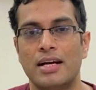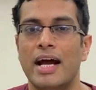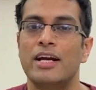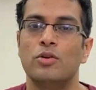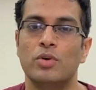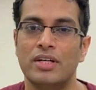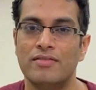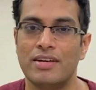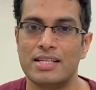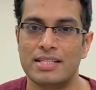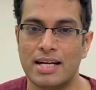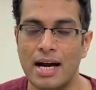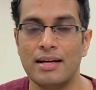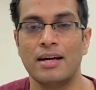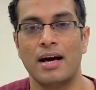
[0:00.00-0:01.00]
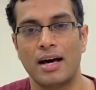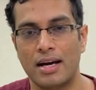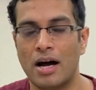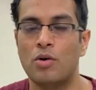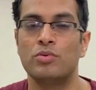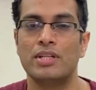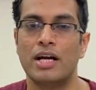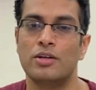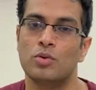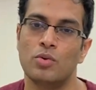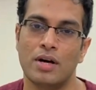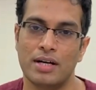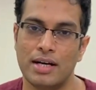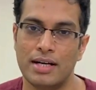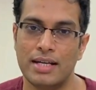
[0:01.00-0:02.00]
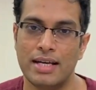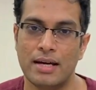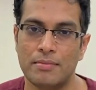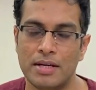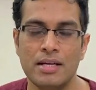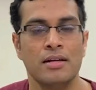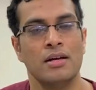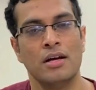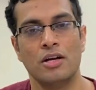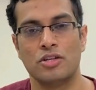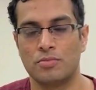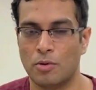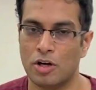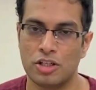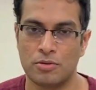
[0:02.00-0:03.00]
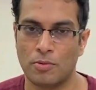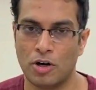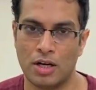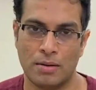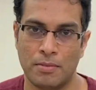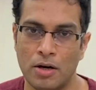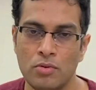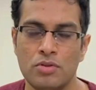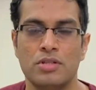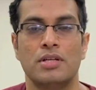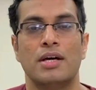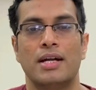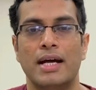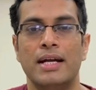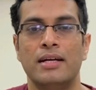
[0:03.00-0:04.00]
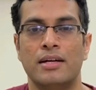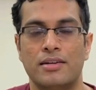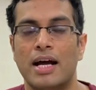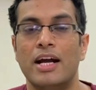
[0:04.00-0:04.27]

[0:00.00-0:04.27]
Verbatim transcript: try to invest at around that two hundred D M A, small, small amounts, right?